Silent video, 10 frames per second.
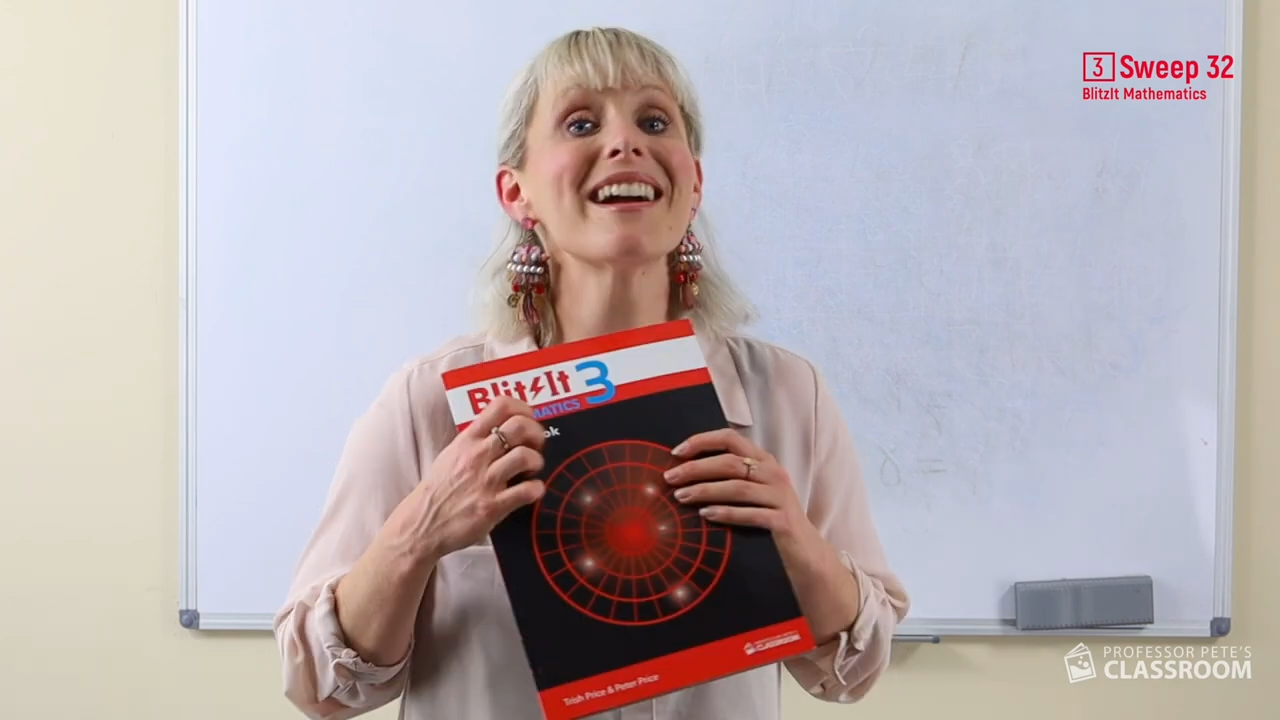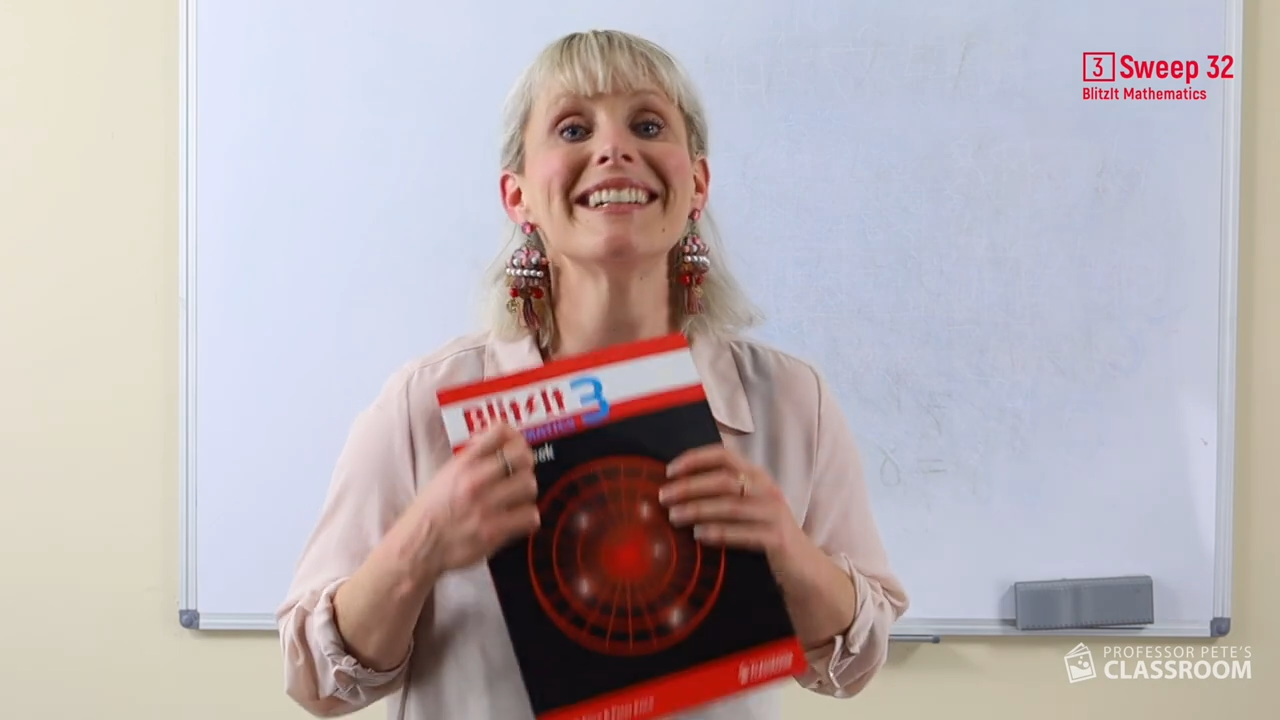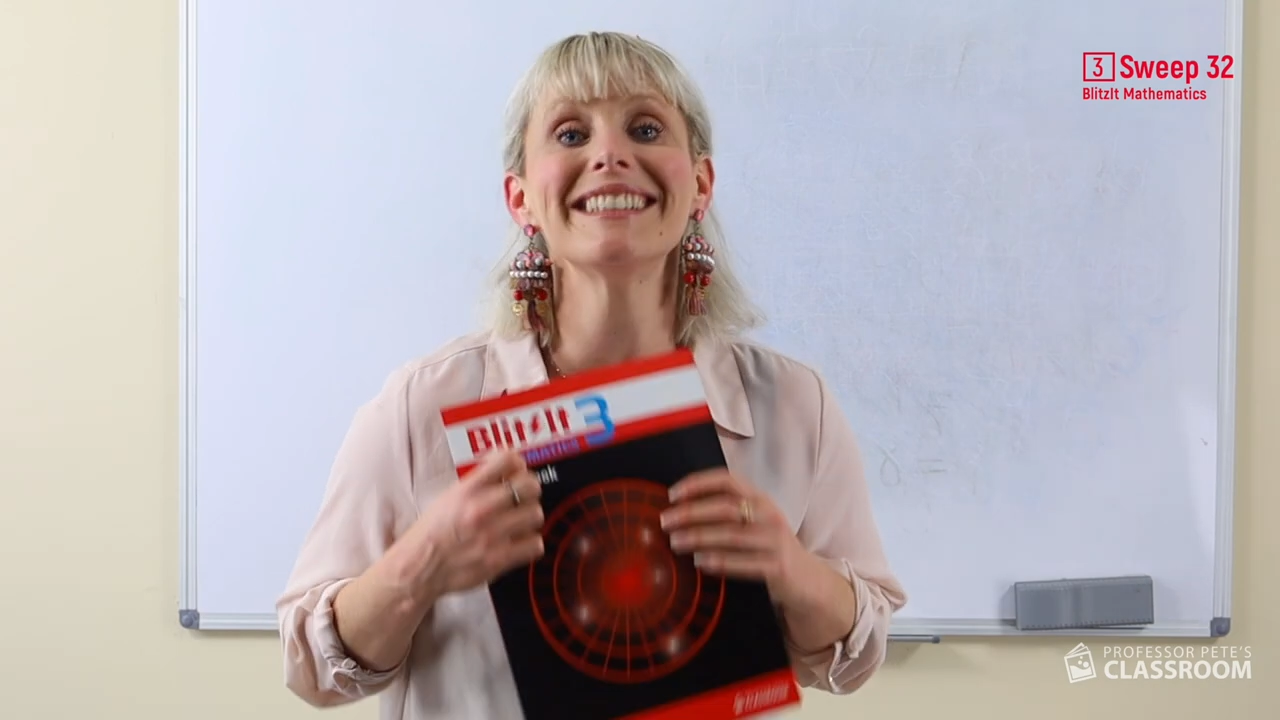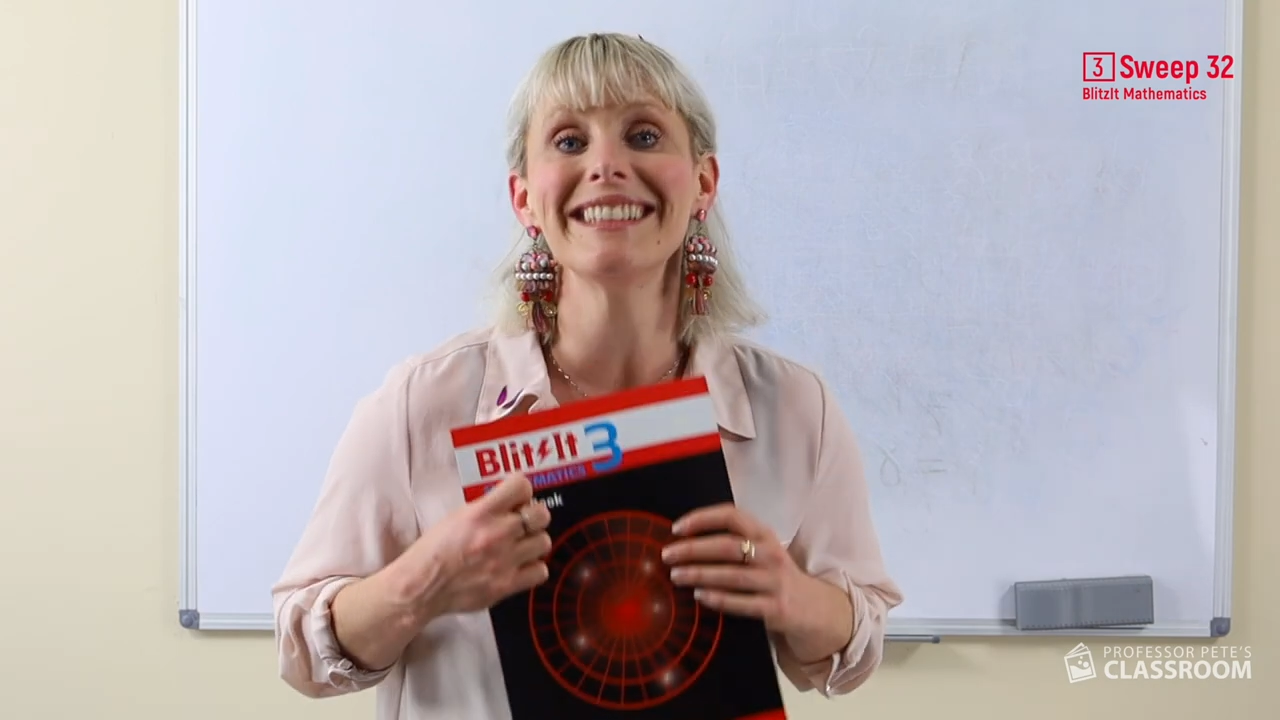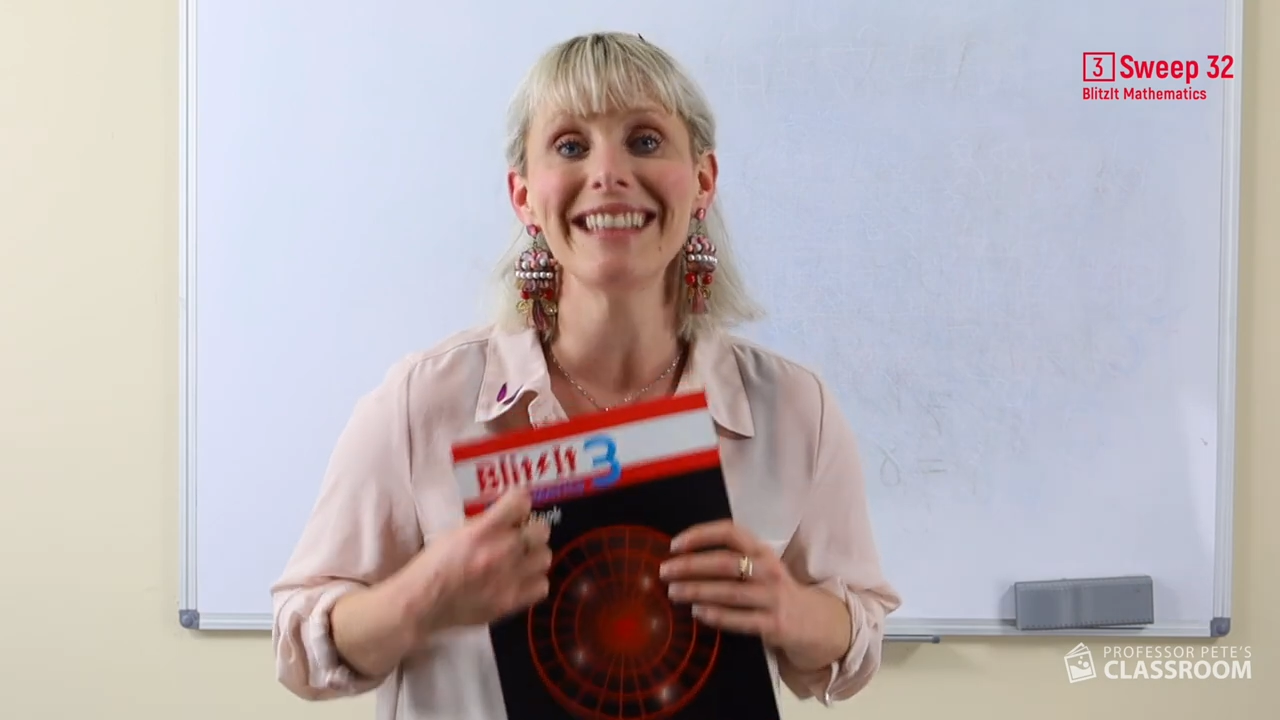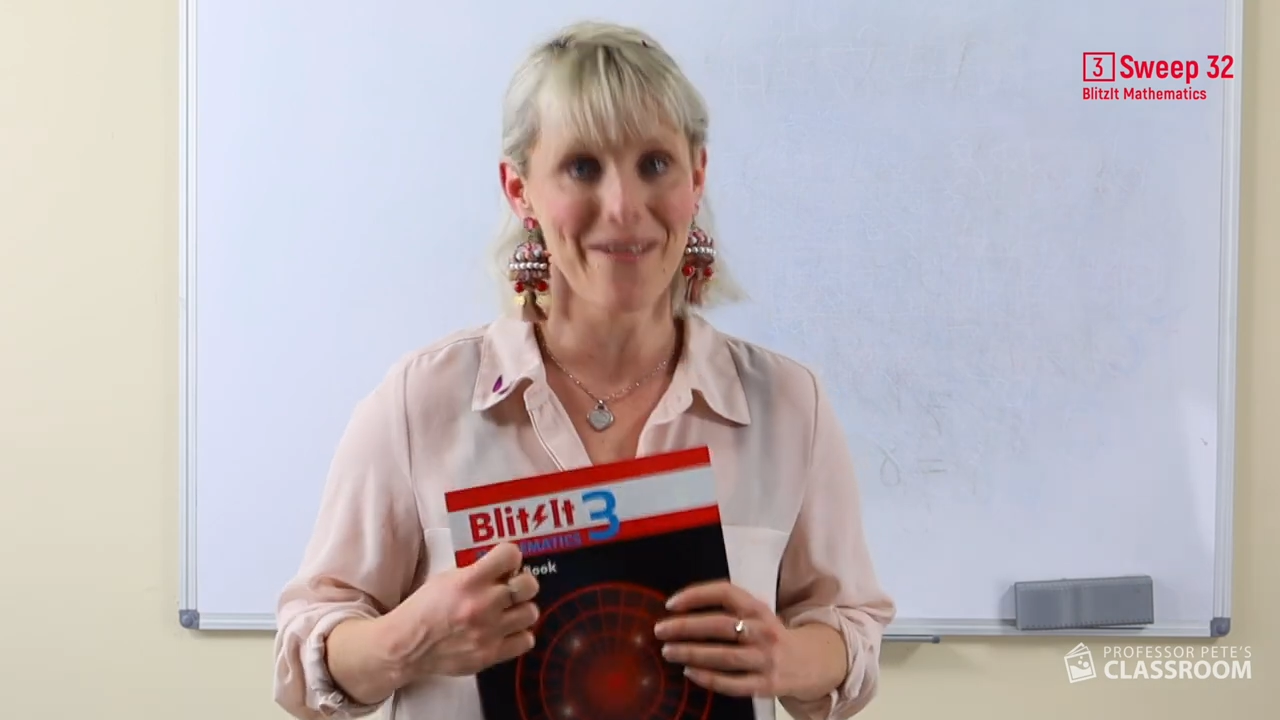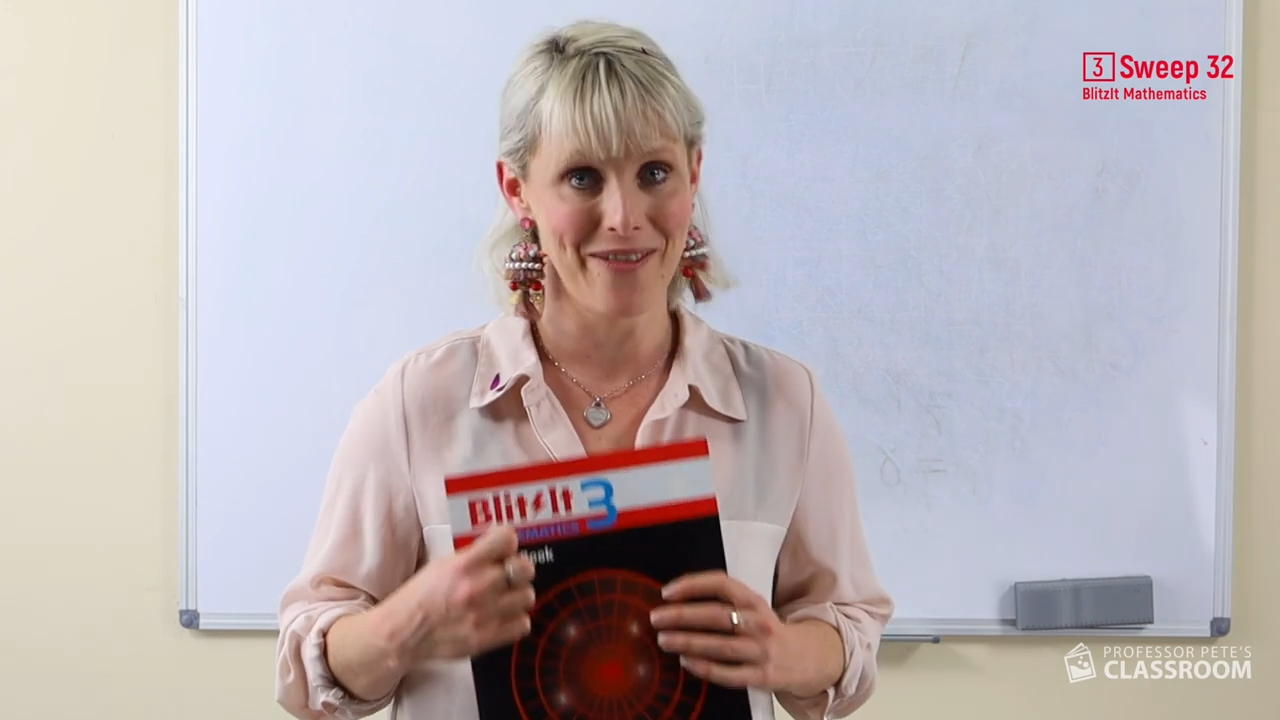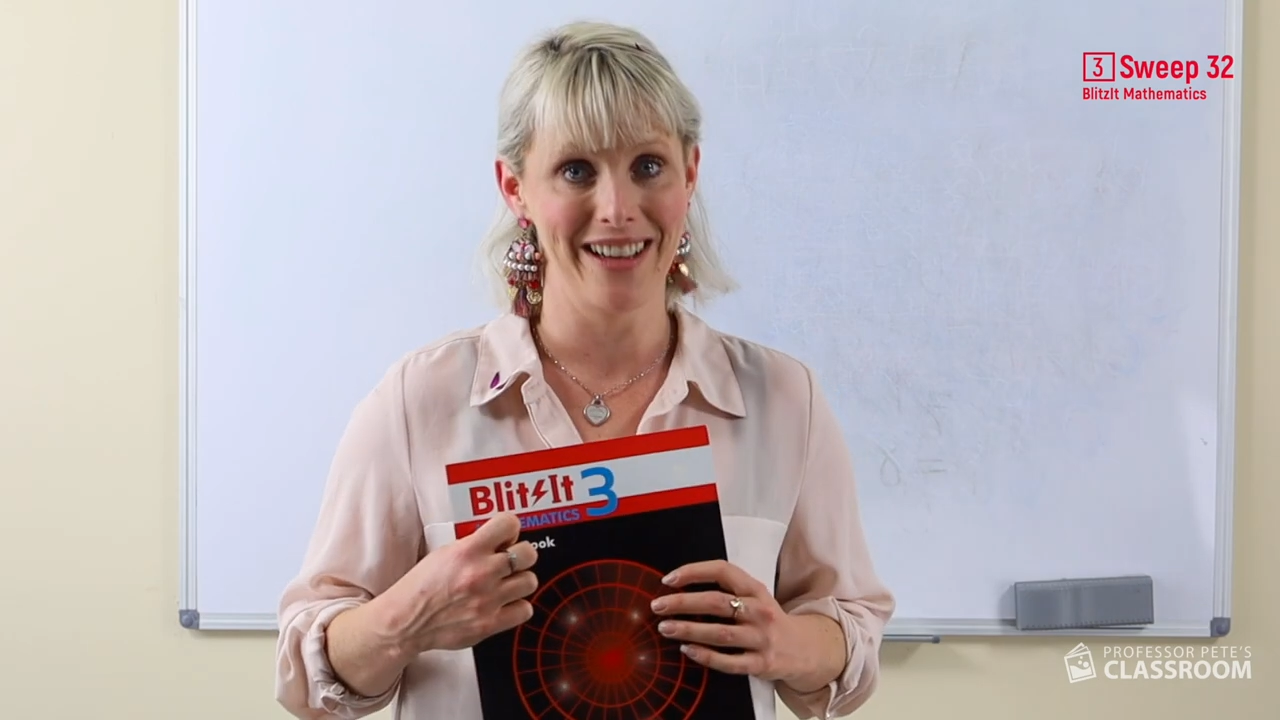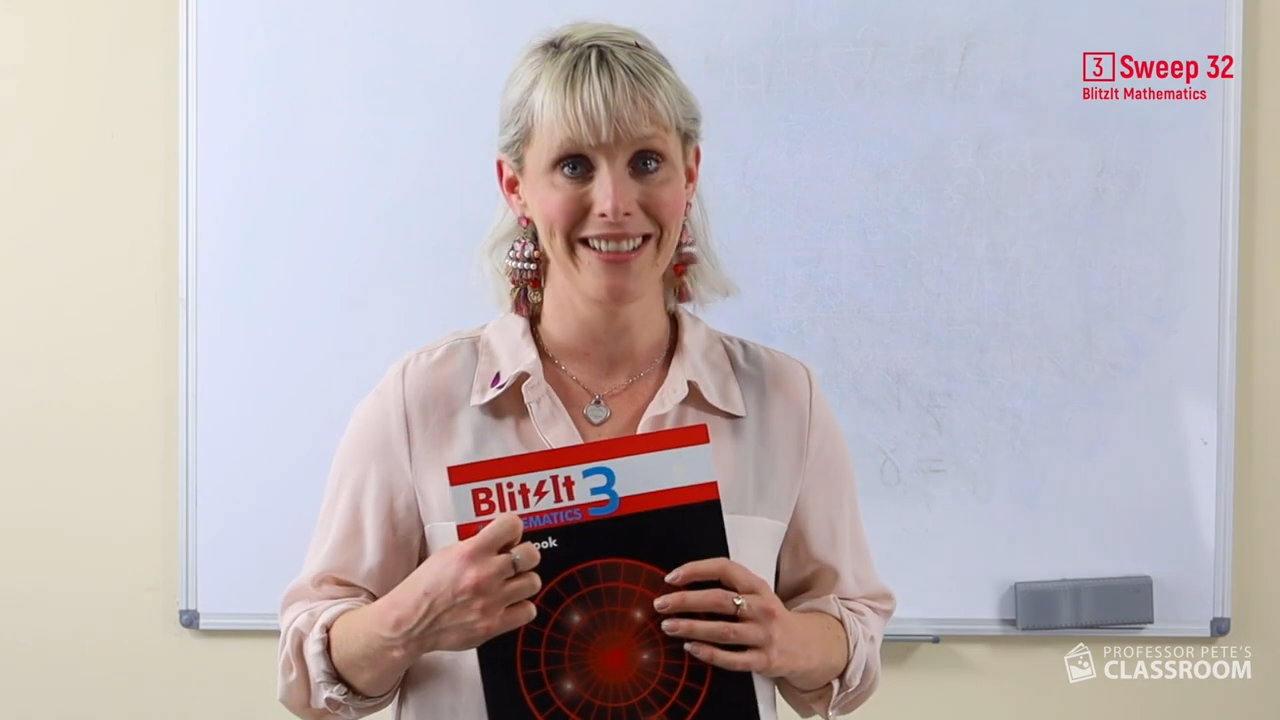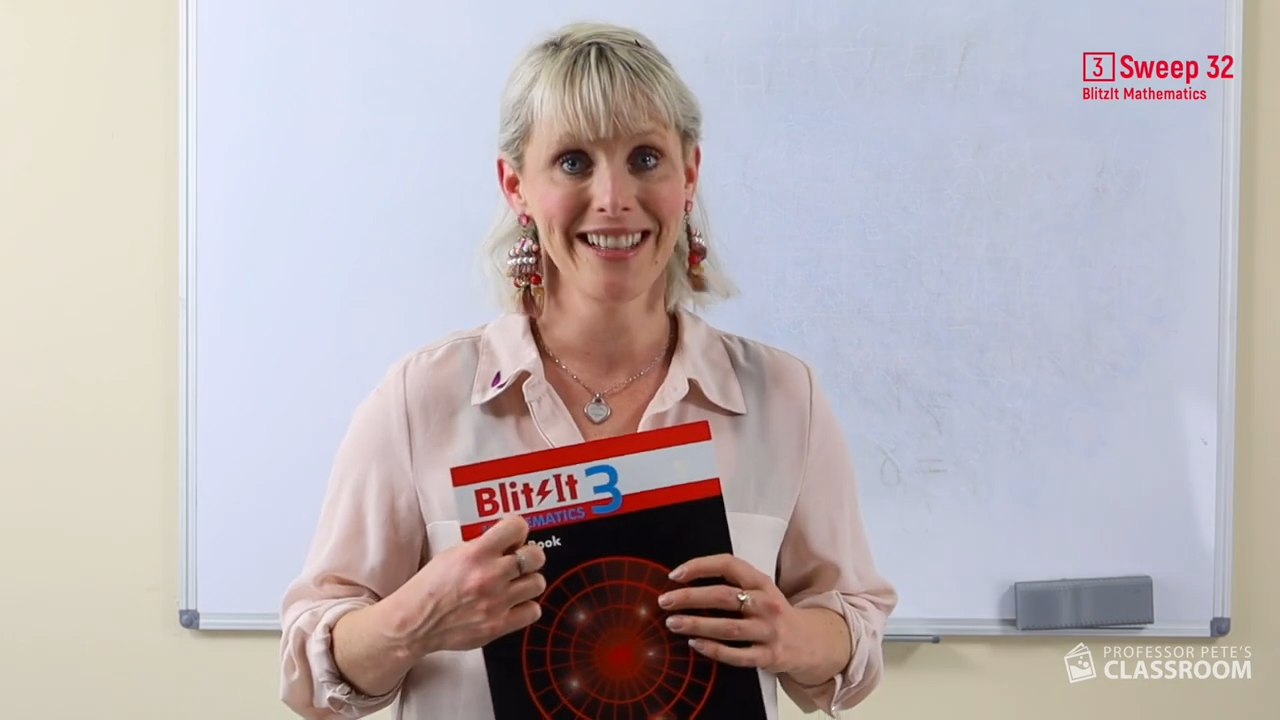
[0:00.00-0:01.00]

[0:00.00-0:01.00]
clever.